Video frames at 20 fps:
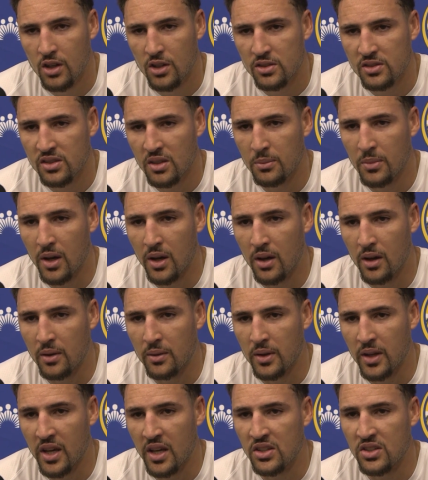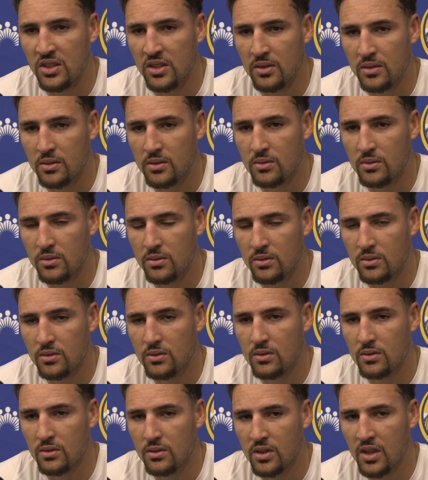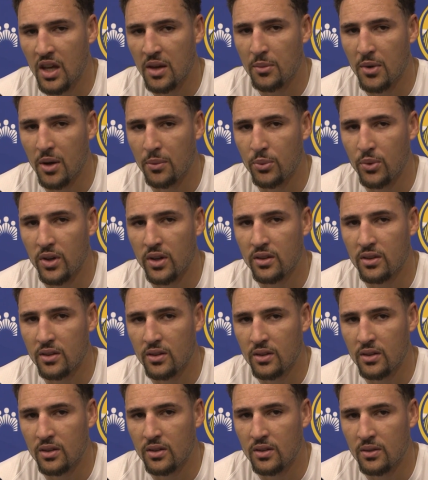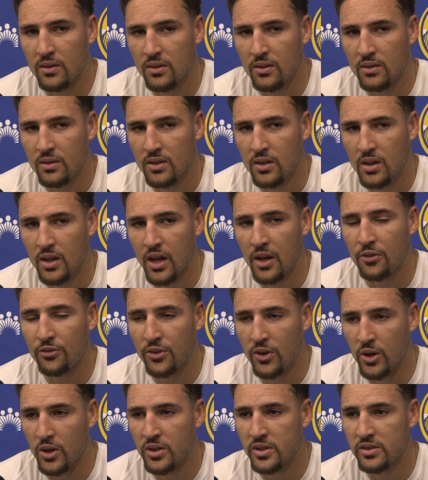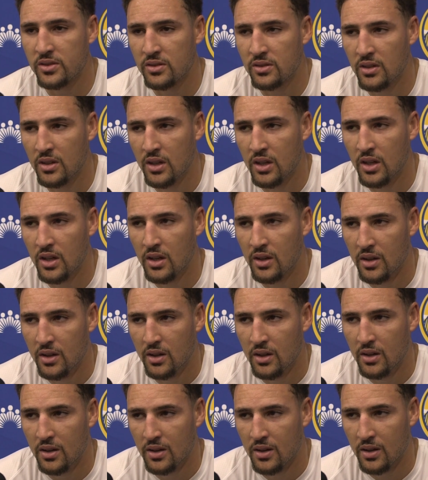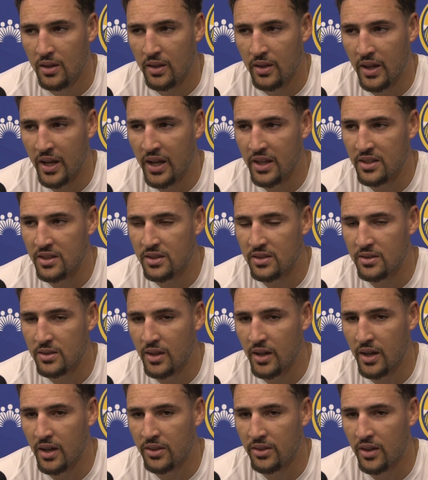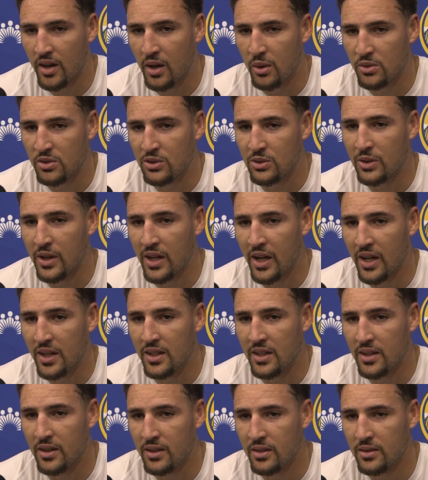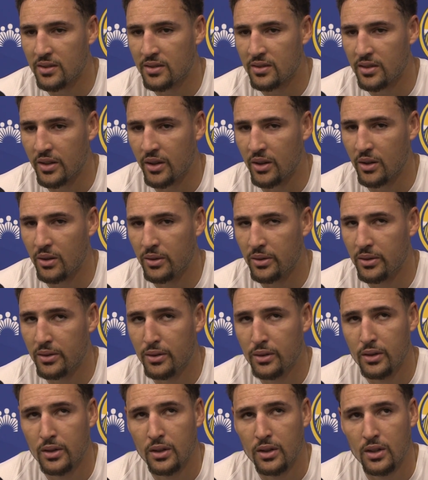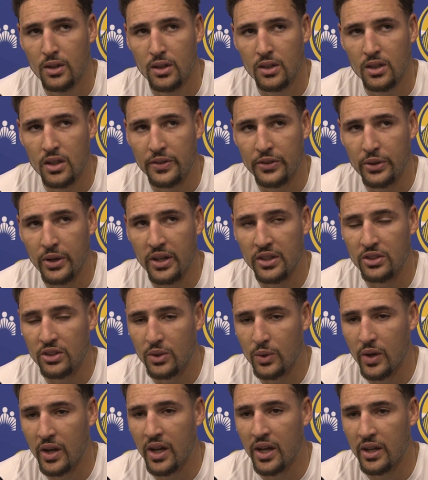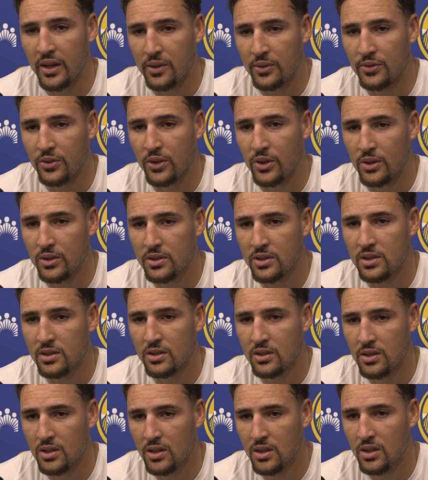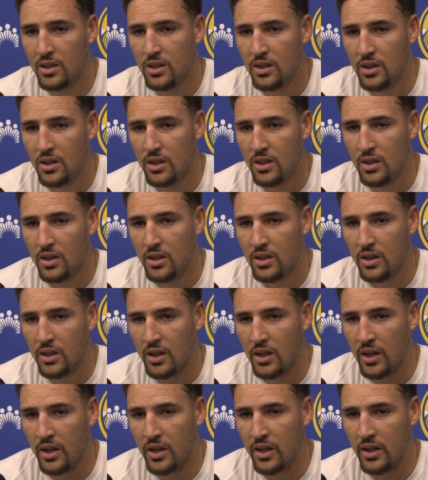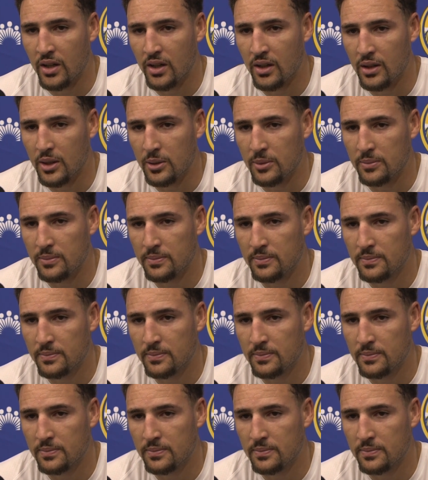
Some agent came up with at first, and I just thought it was a great idea. So give credit to Greg at first. And I